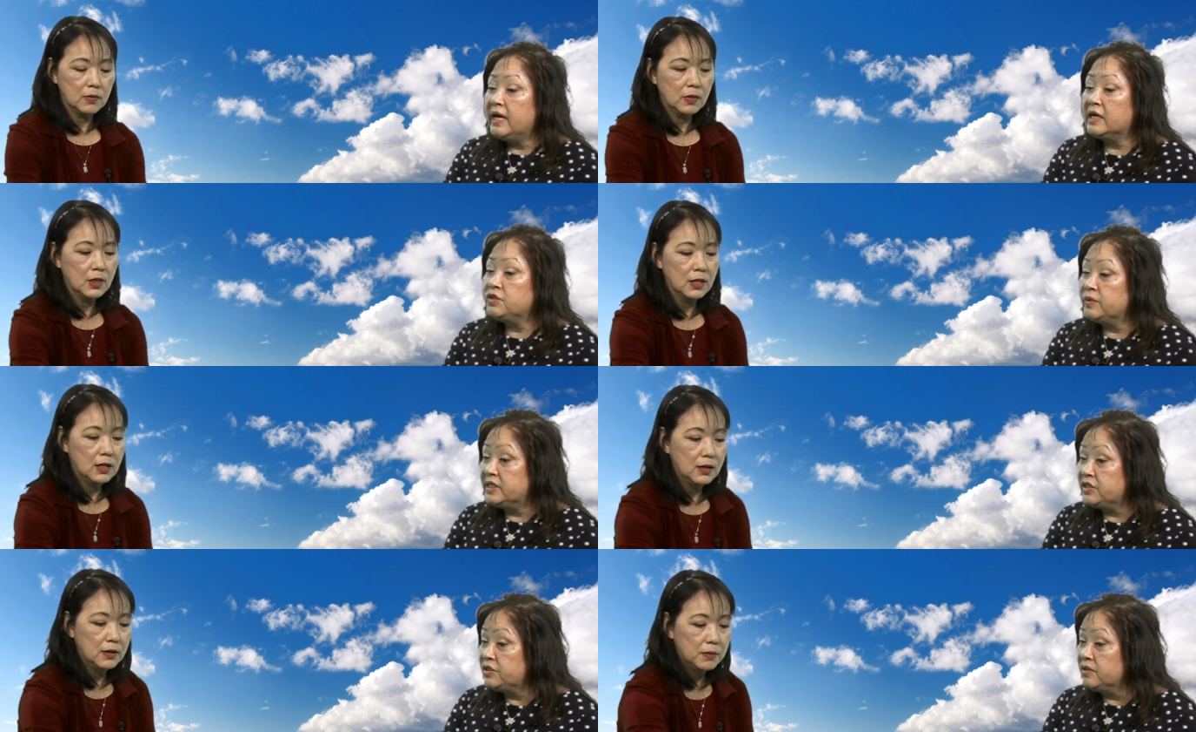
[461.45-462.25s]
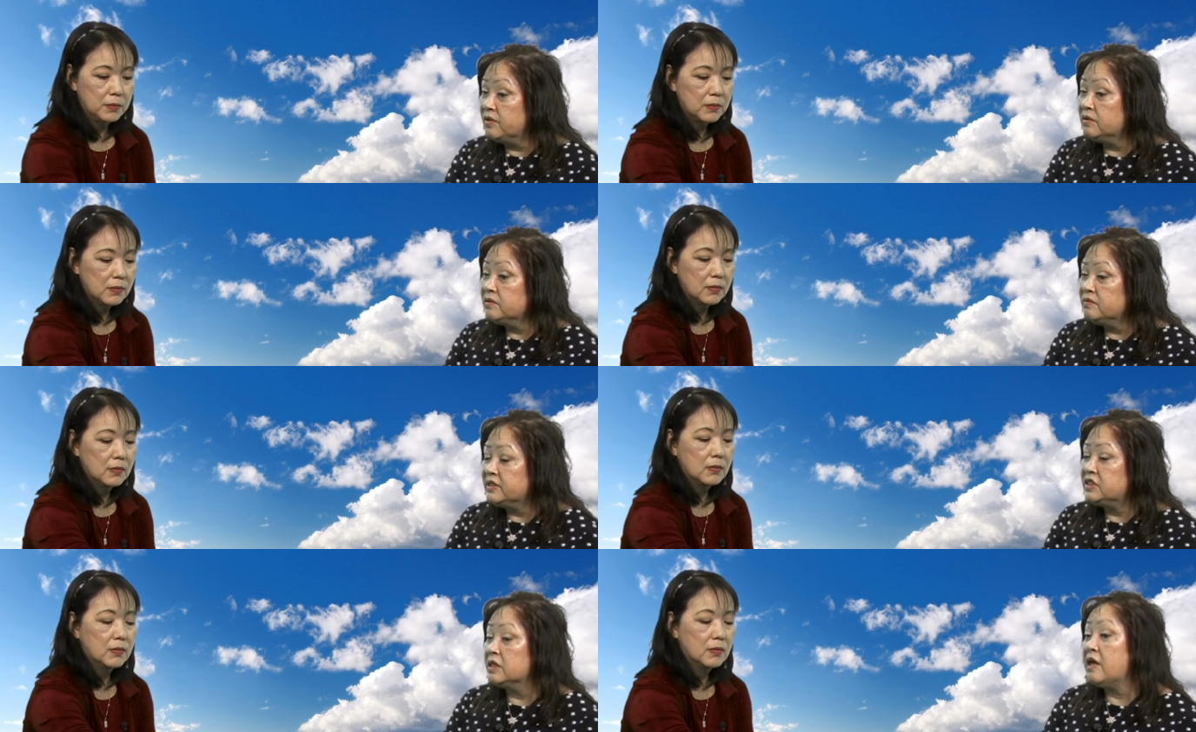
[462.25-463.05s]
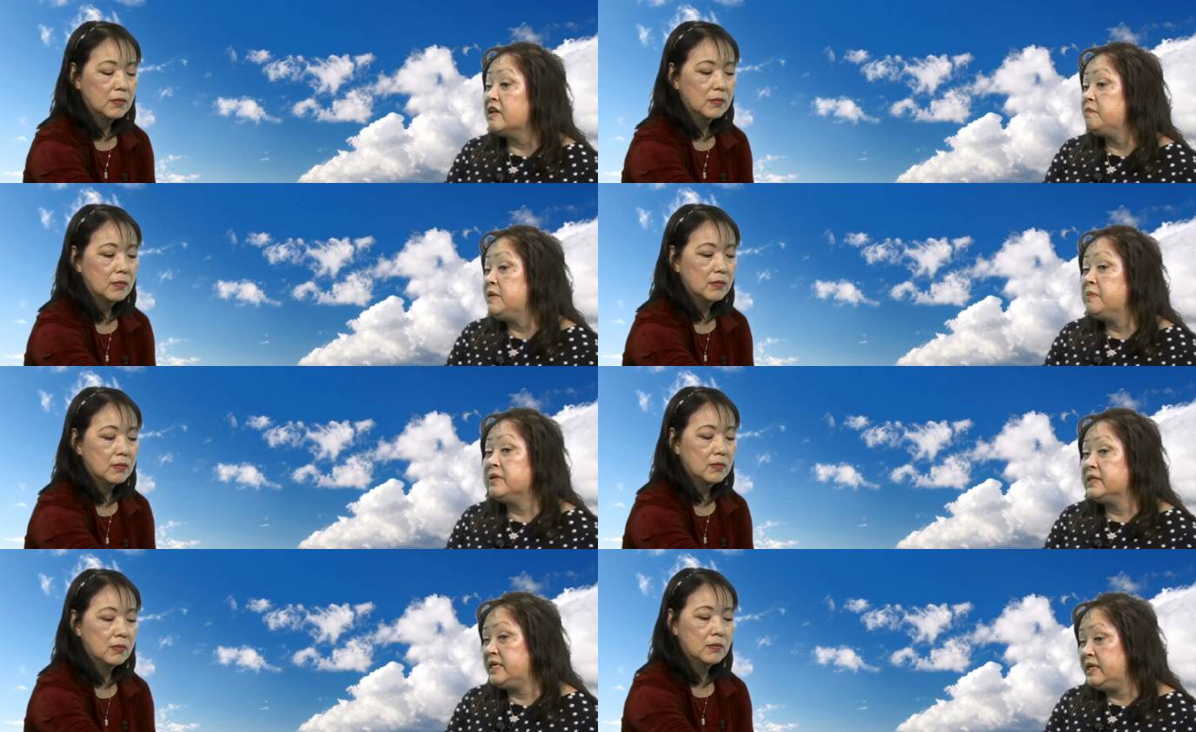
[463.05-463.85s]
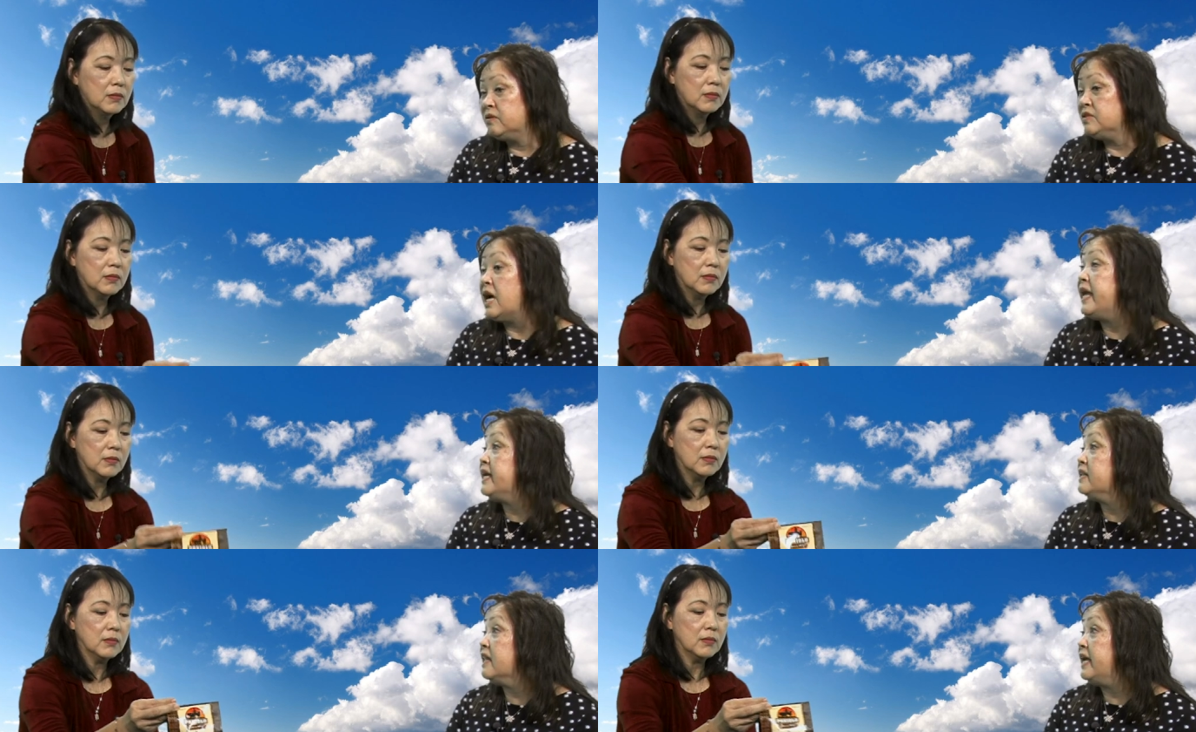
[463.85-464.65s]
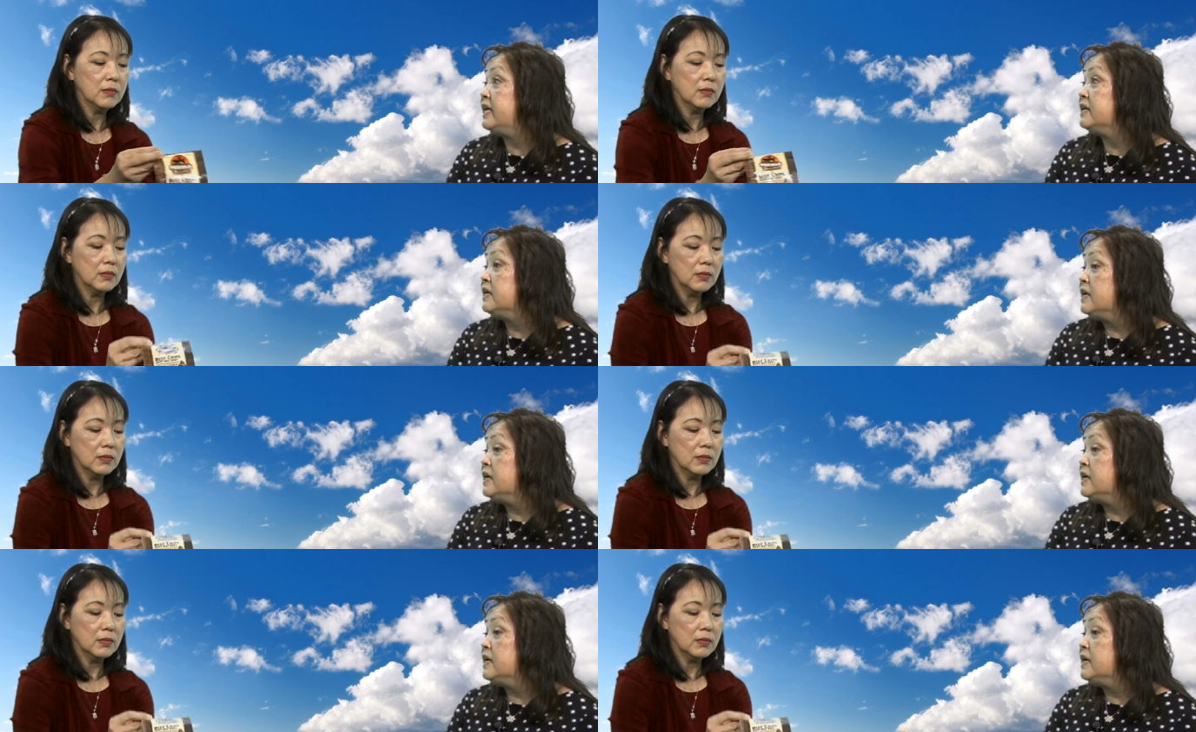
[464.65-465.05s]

Speaker 1: Uh, traditional, which a lot of people on the keto diet like